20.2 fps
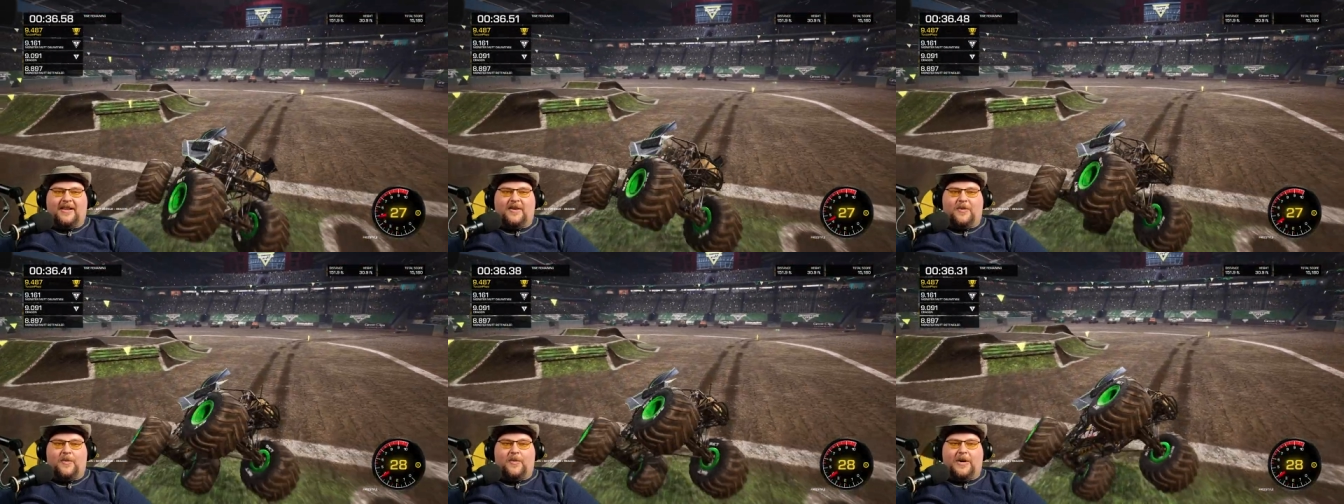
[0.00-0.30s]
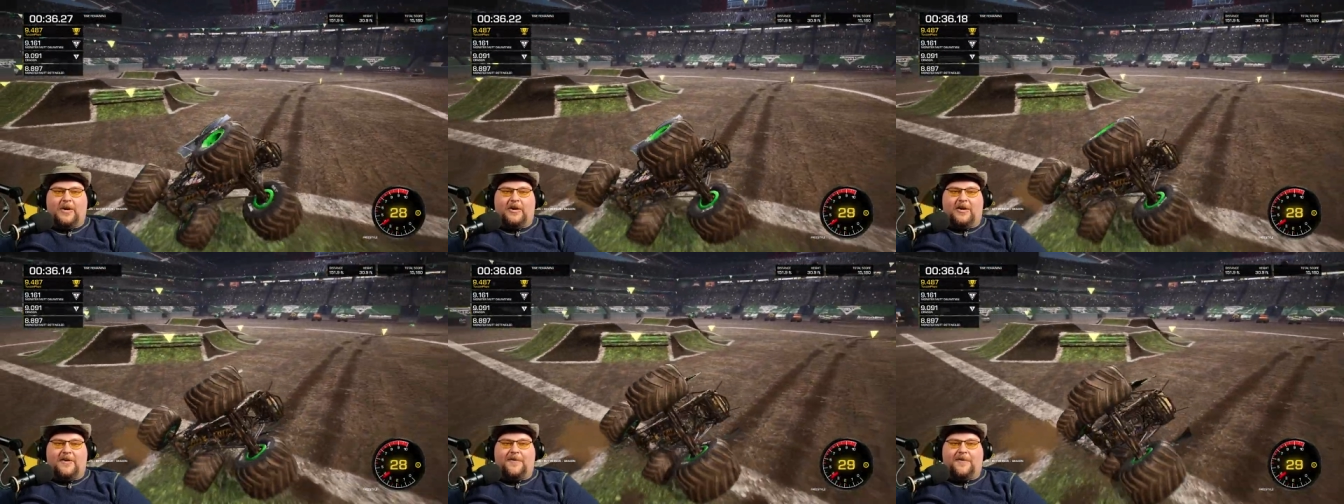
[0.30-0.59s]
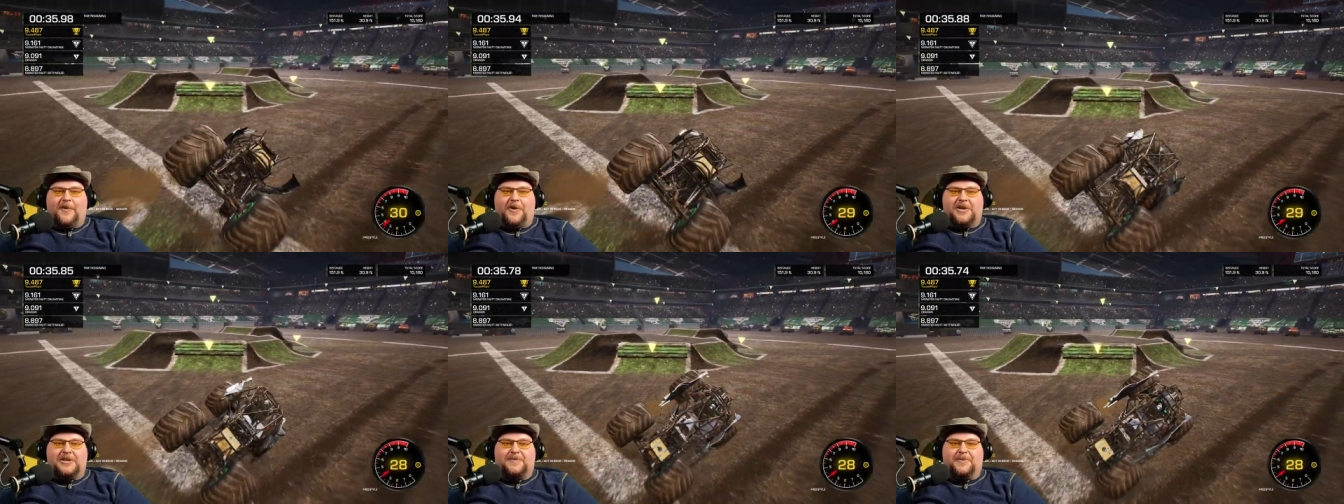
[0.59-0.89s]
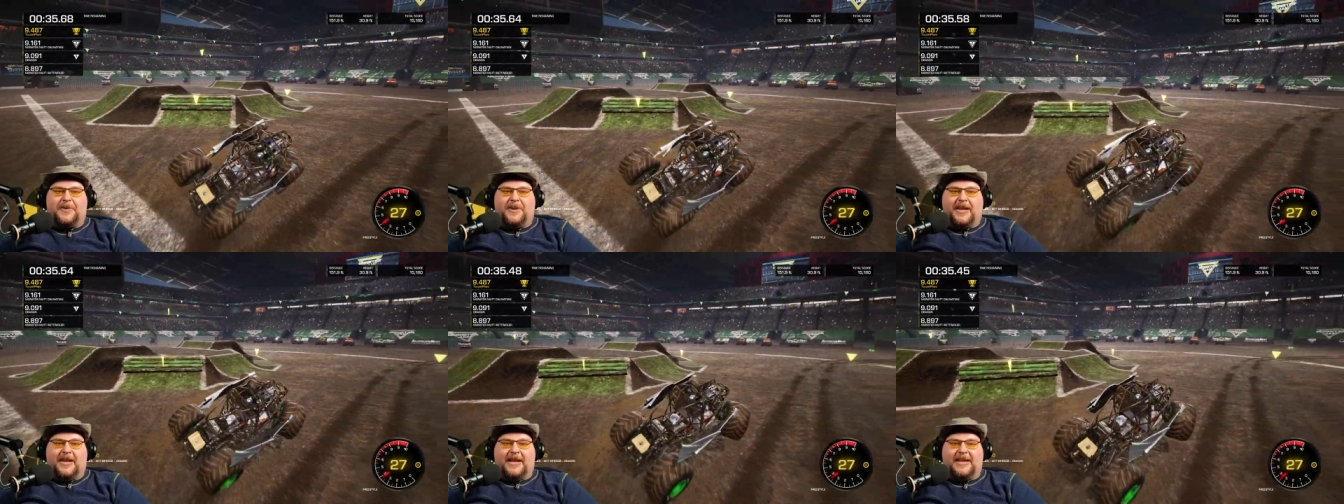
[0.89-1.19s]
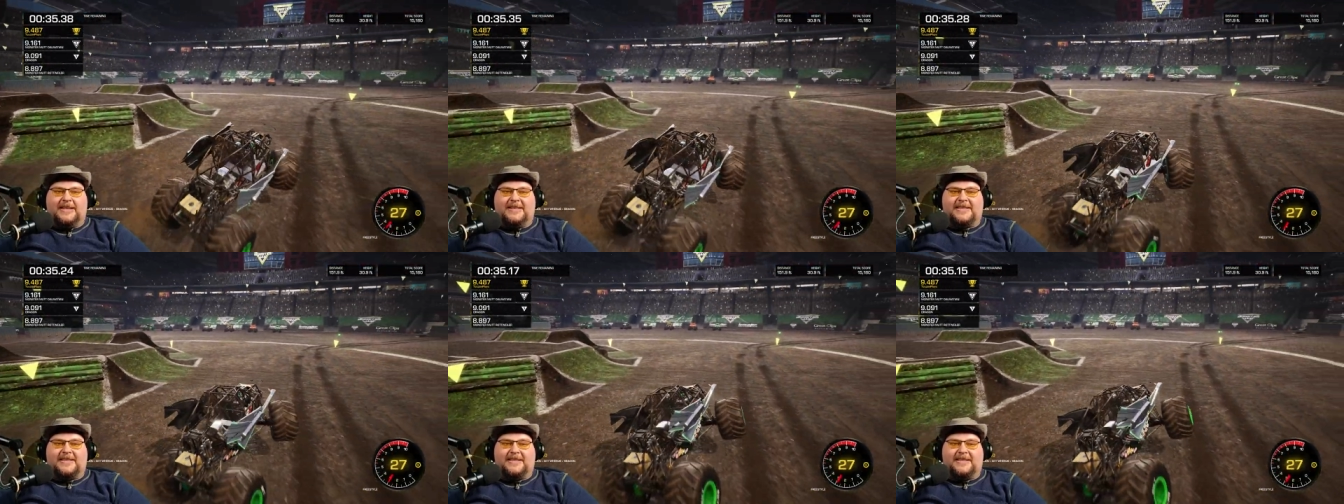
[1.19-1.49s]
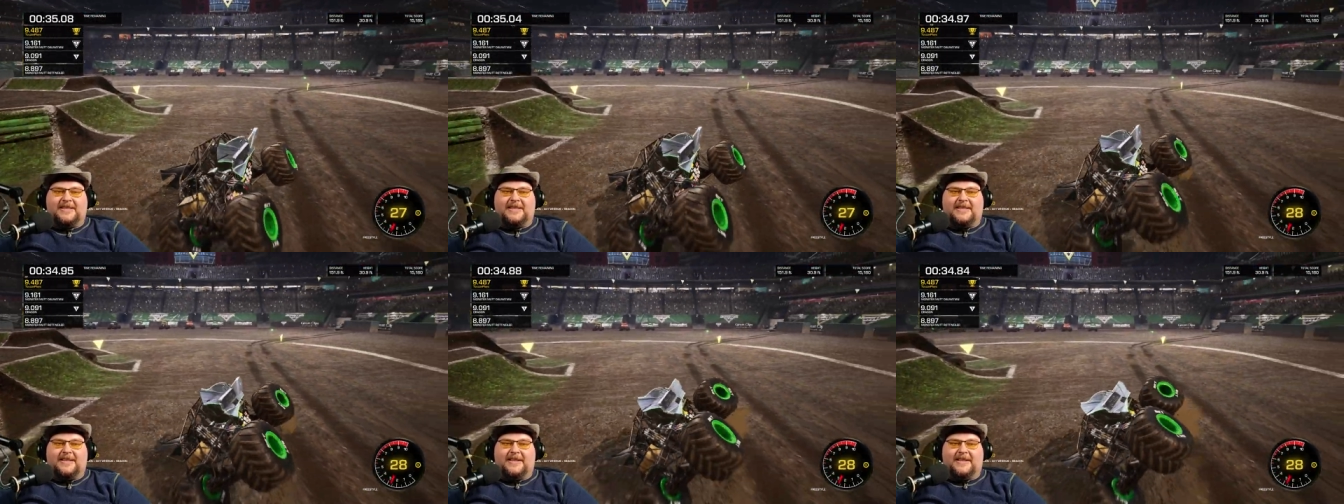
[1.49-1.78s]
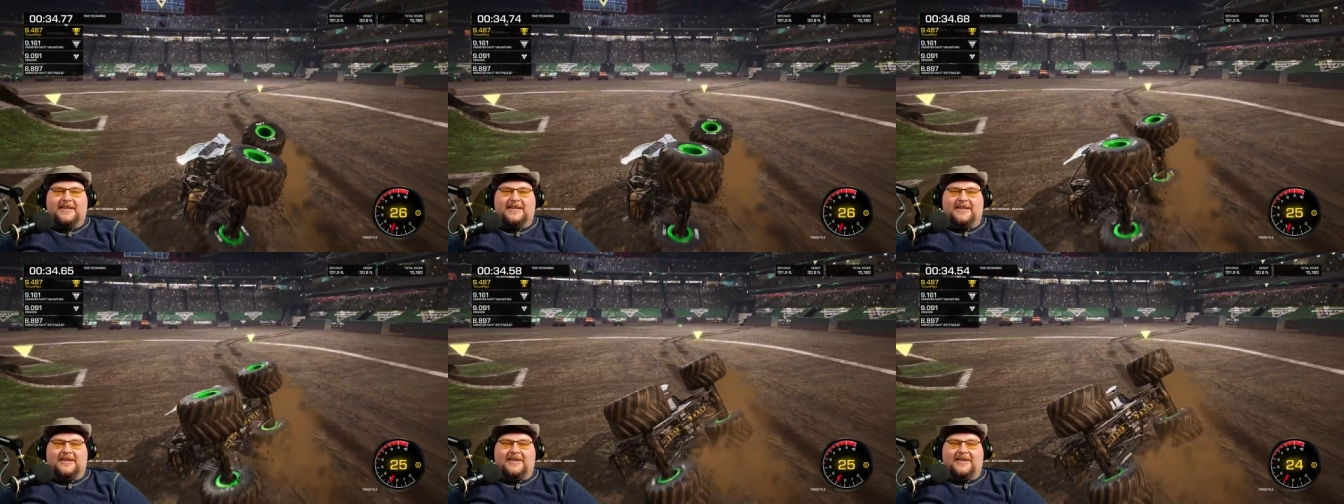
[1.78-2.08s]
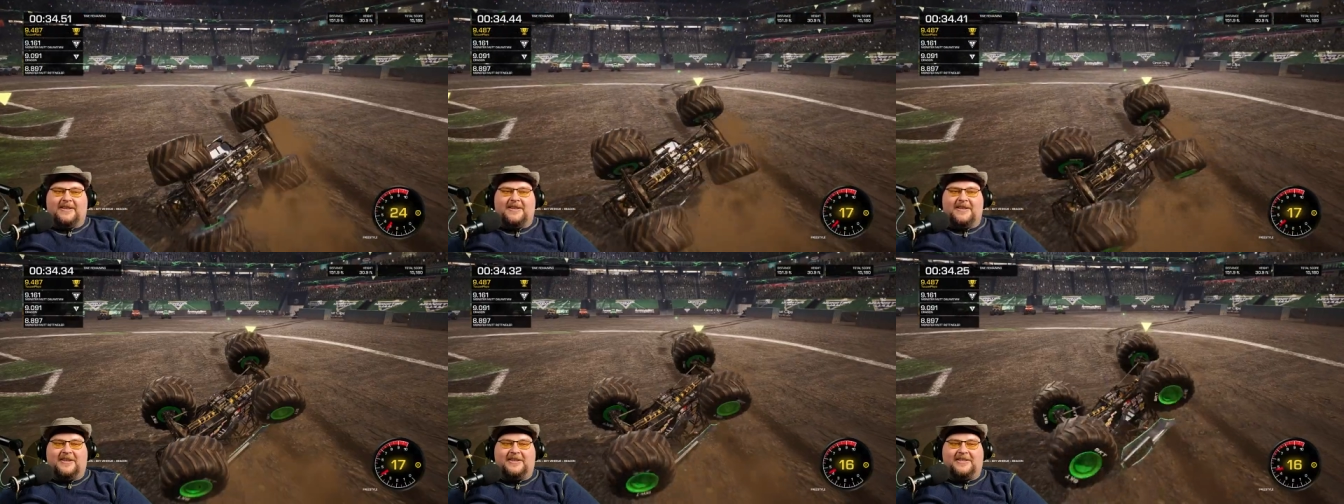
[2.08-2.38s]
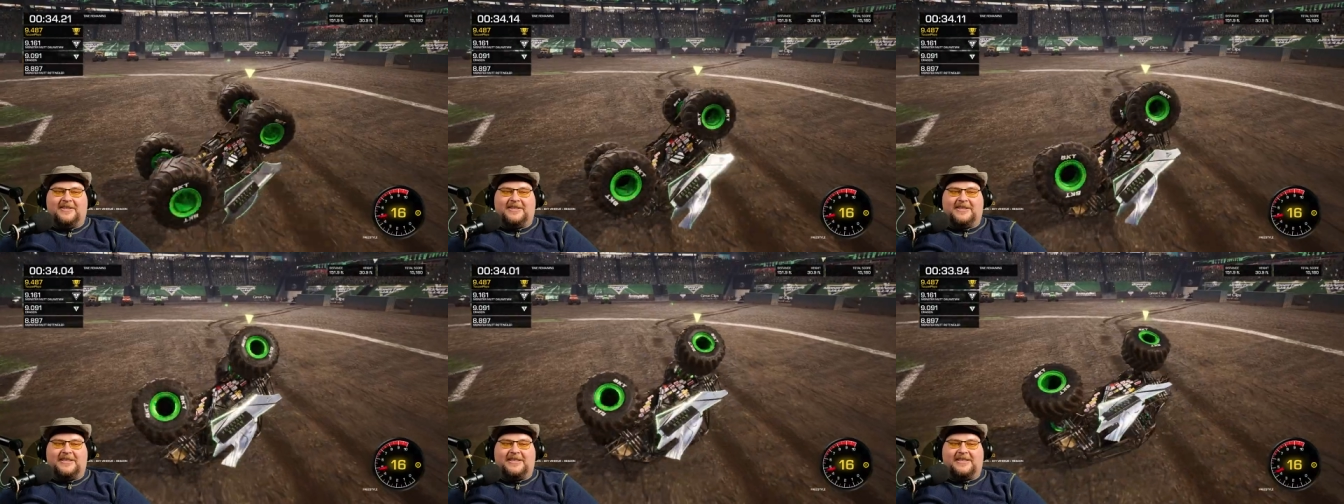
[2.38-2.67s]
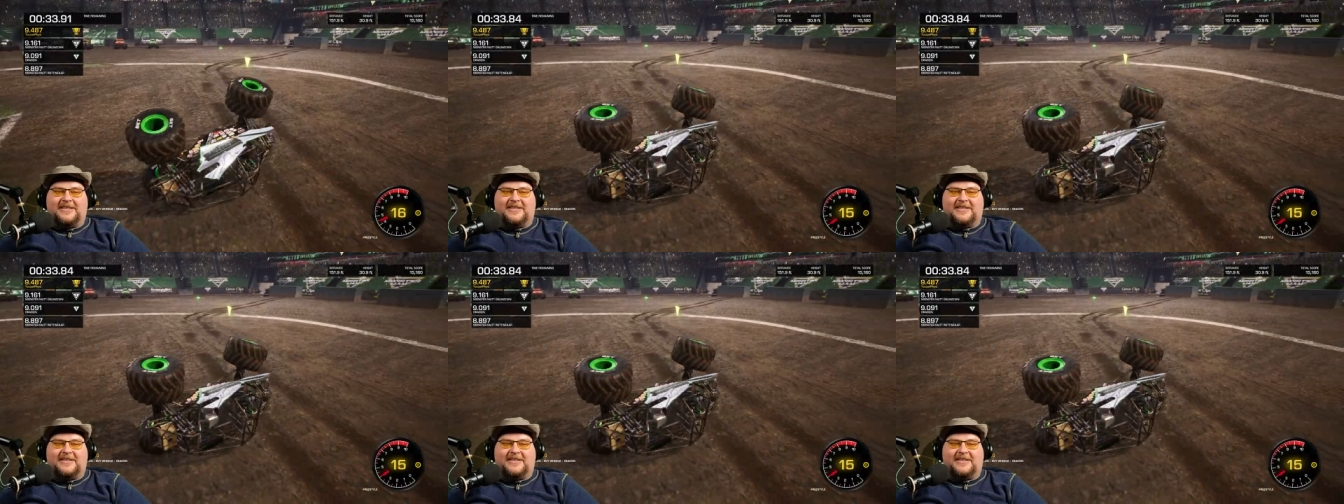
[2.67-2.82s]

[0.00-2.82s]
We're in first place. Oh, geez,